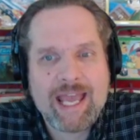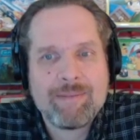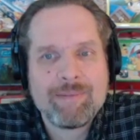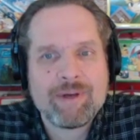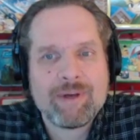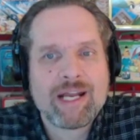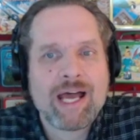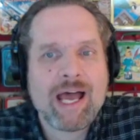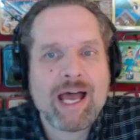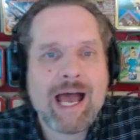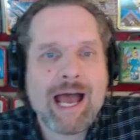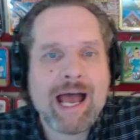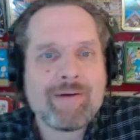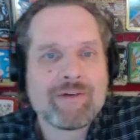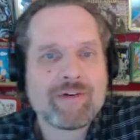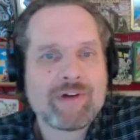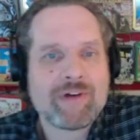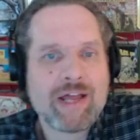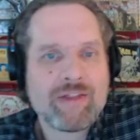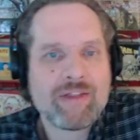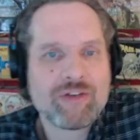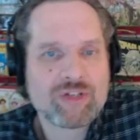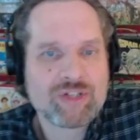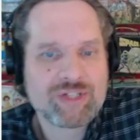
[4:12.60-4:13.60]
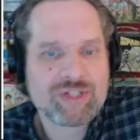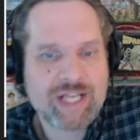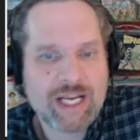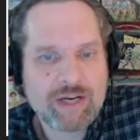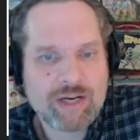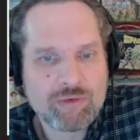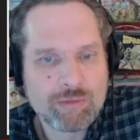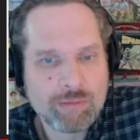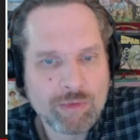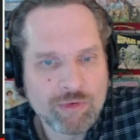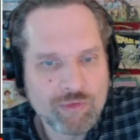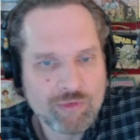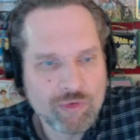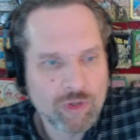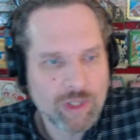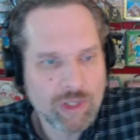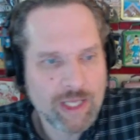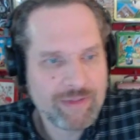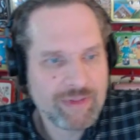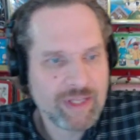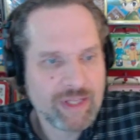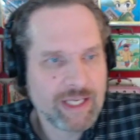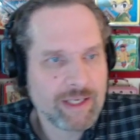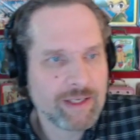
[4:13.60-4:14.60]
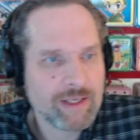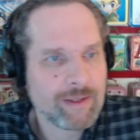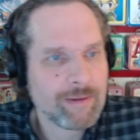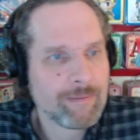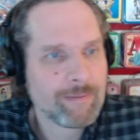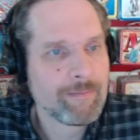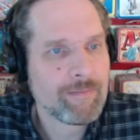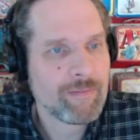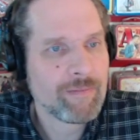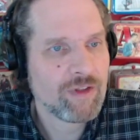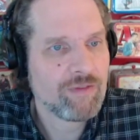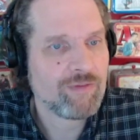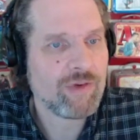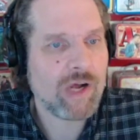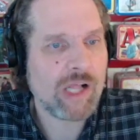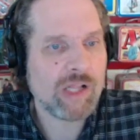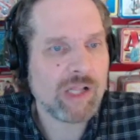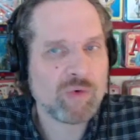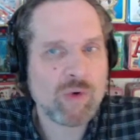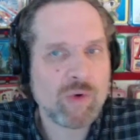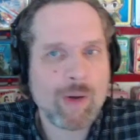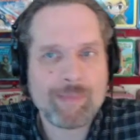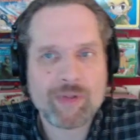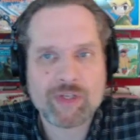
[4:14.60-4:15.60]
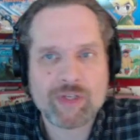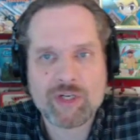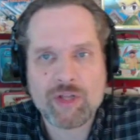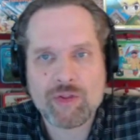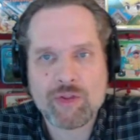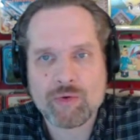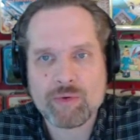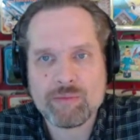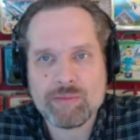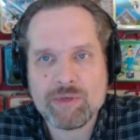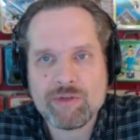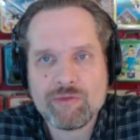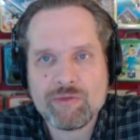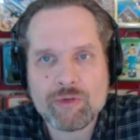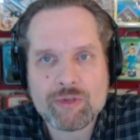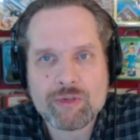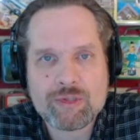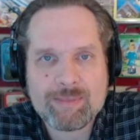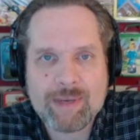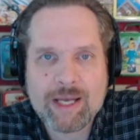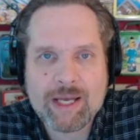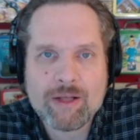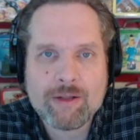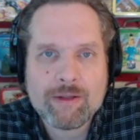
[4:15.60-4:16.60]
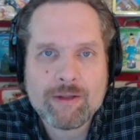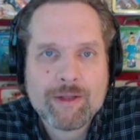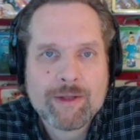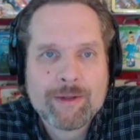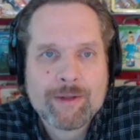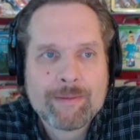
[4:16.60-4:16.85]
but I would rather just take removal, I think. Follow up with another removal spell.